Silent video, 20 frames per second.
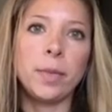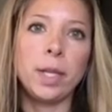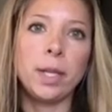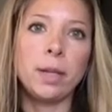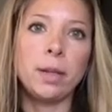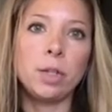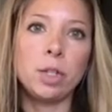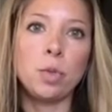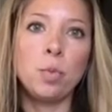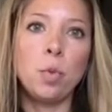
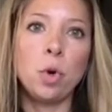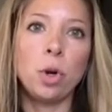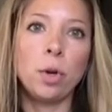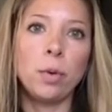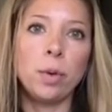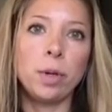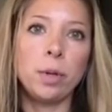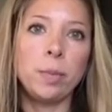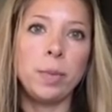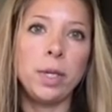
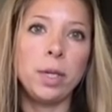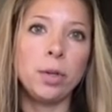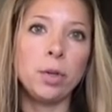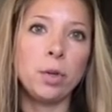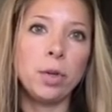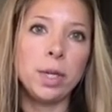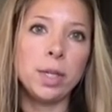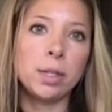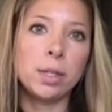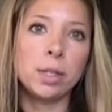Tomorrow it'll be
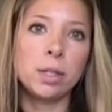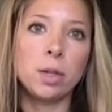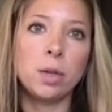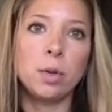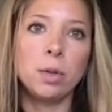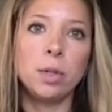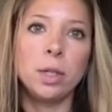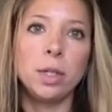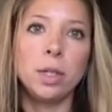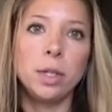increased.
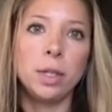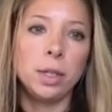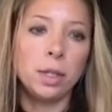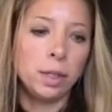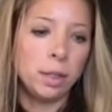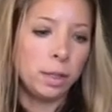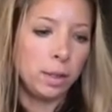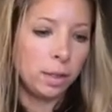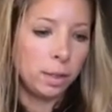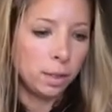So
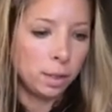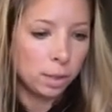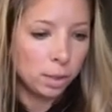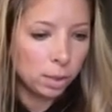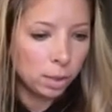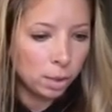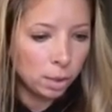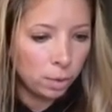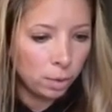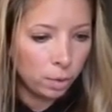
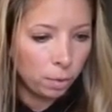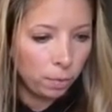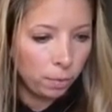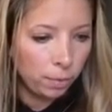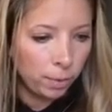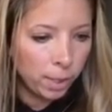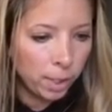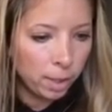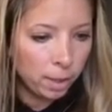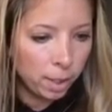
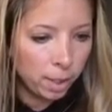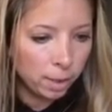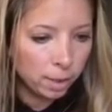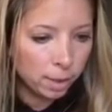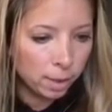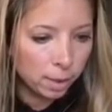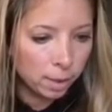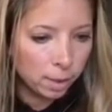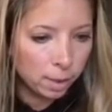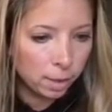hopefully
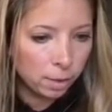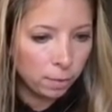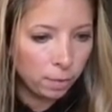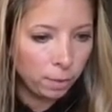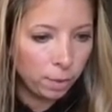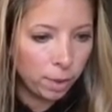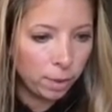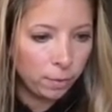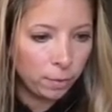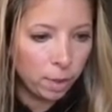
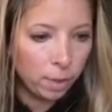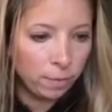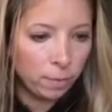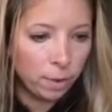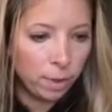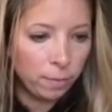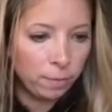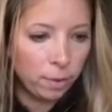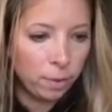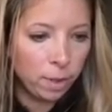I've covered
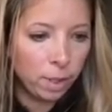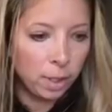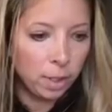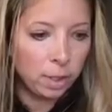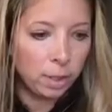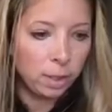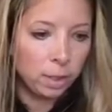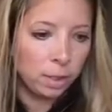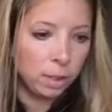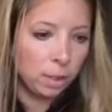everything.
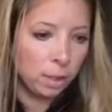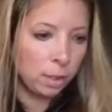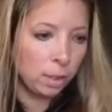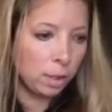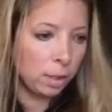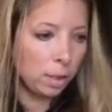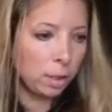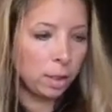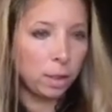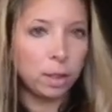
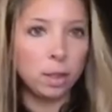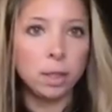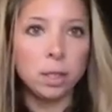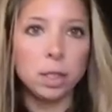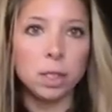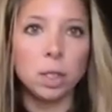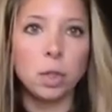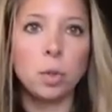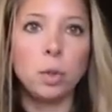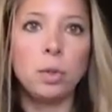I think
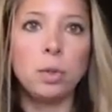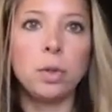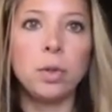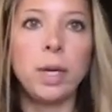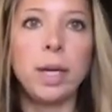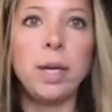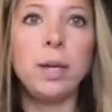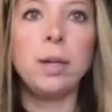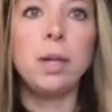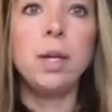so.
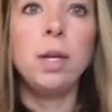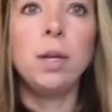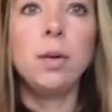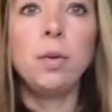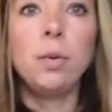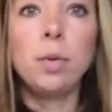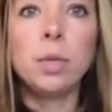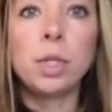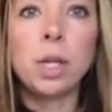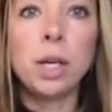Okay,
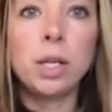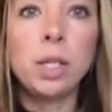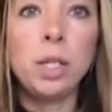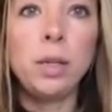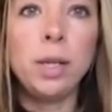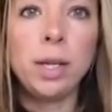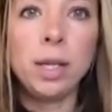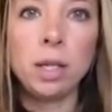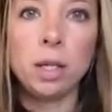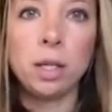we'll talk to you
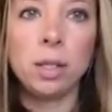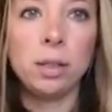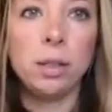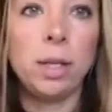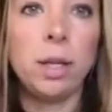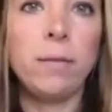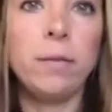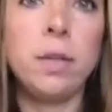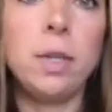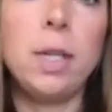later.
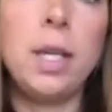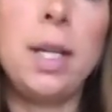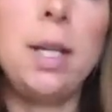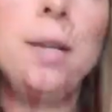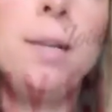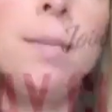Have a good day.